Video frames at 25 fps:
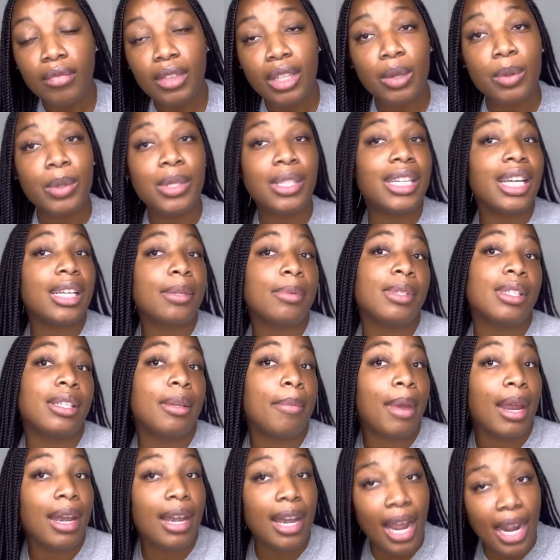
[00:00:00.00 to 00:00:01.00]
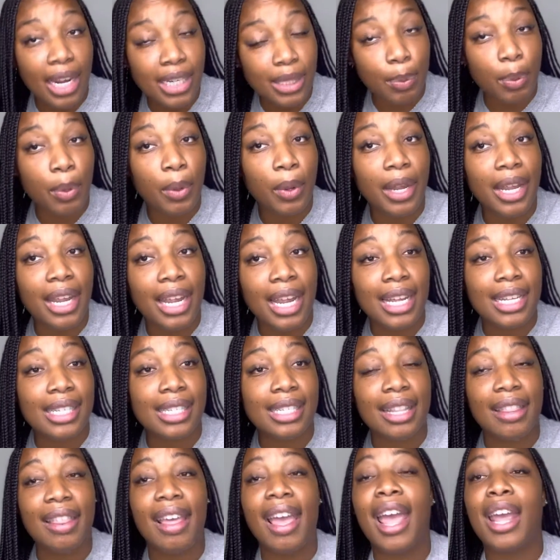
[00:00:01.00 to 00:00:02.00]
which takes me to my next point, is
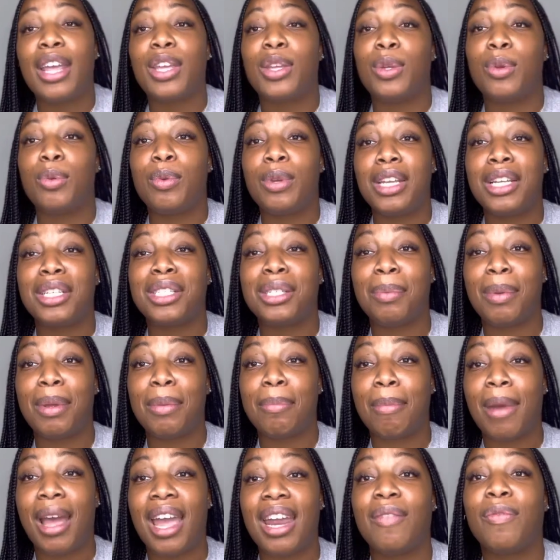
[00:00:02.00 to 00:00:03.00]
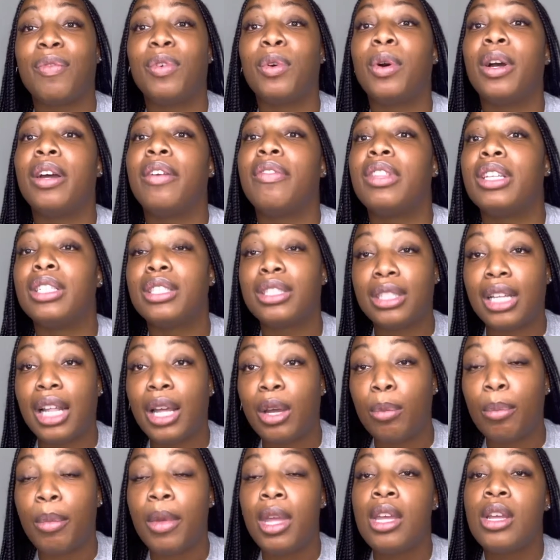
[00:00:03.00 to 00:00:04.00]
that you need to be mindful of the
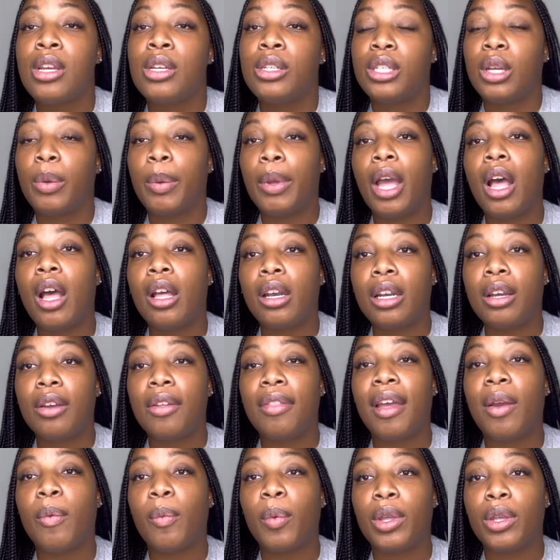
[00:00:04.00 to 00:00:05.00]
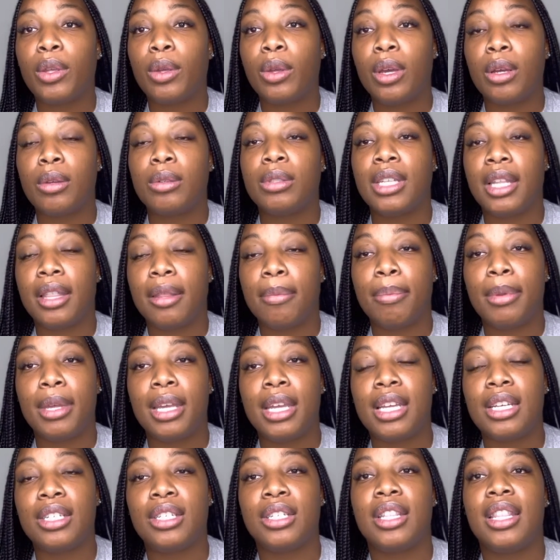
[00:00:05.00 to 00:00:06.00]
slope. So we all know that when you go to the
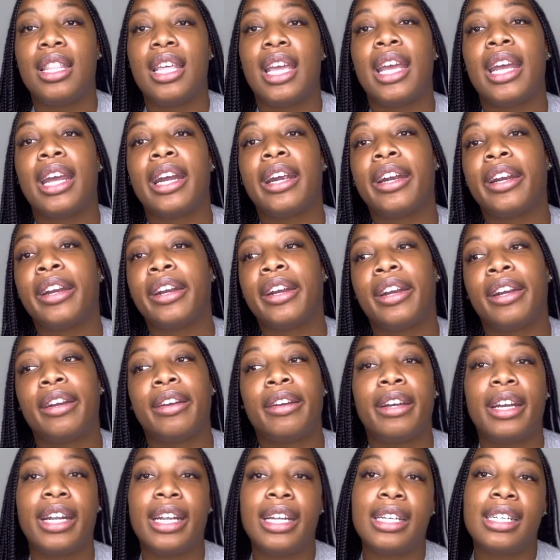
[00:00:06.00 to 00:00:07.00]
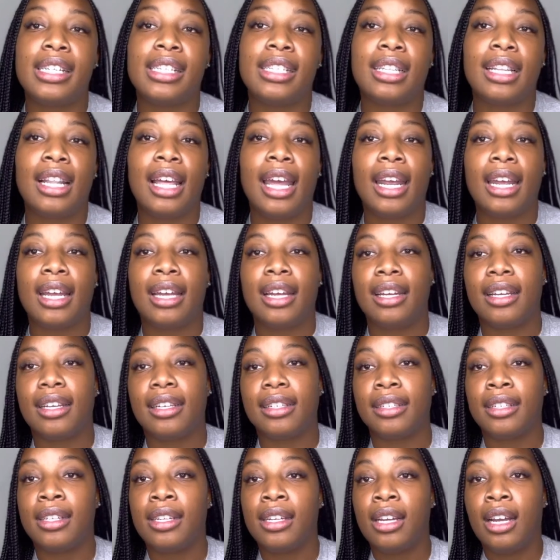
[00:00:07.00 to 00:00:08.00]
beach, there is like
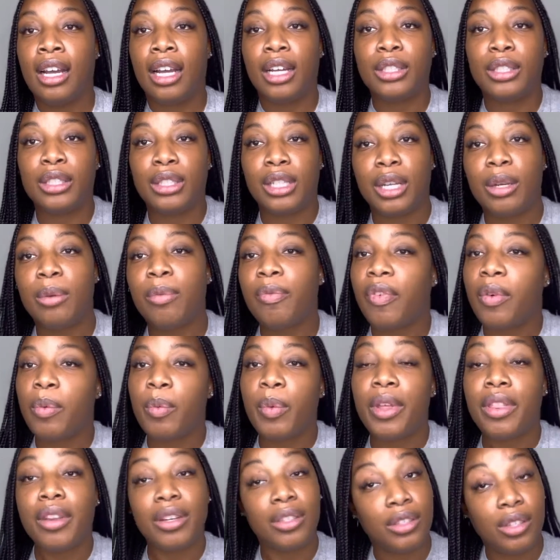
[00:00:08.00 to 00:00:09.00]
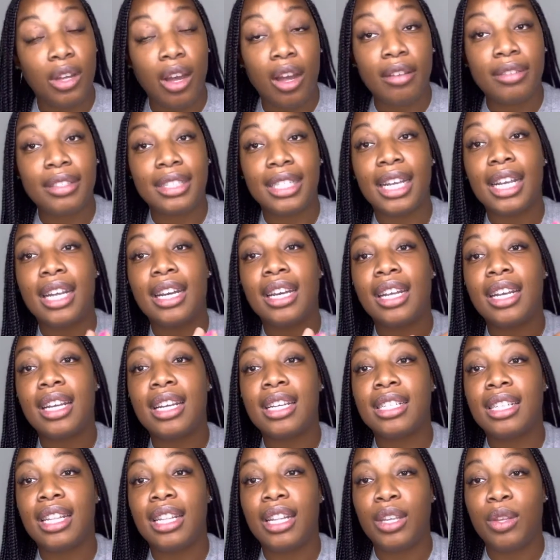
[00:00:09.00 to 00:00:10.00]
a slope from where the soft sand
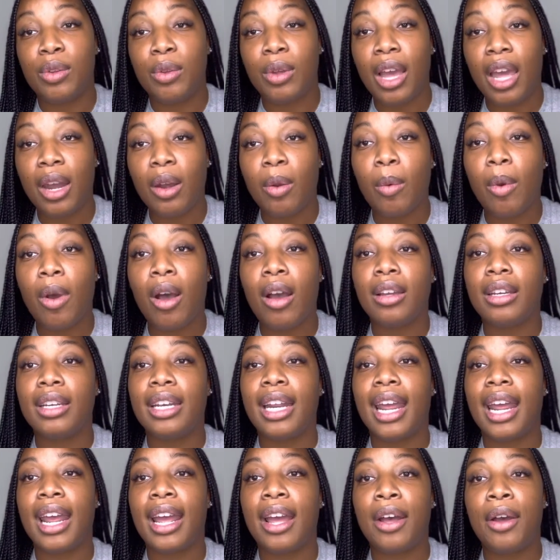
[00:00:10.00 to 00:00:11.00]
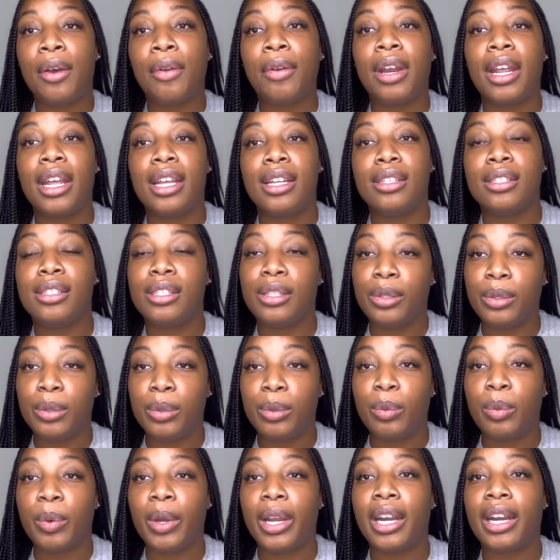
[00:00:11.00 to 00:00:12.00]
is, and then you kind of walk down
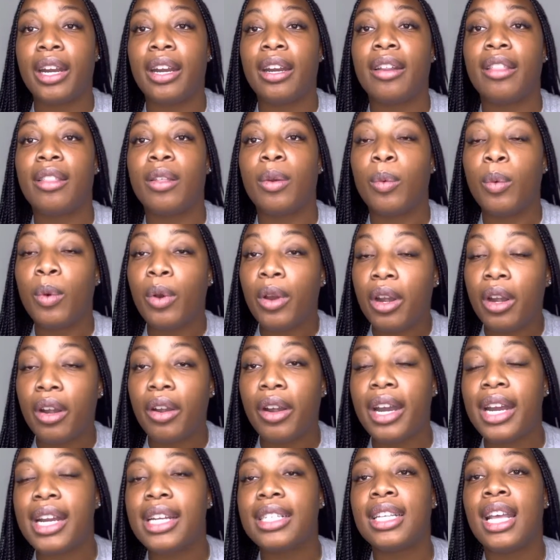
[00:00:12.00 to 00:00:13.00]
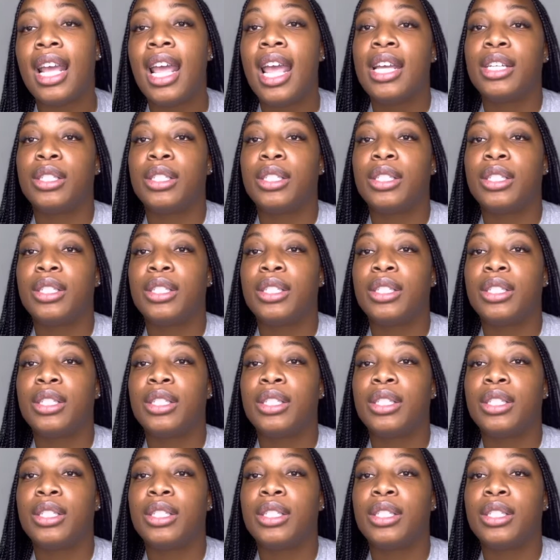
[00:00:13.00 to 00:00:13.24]
into where the water is.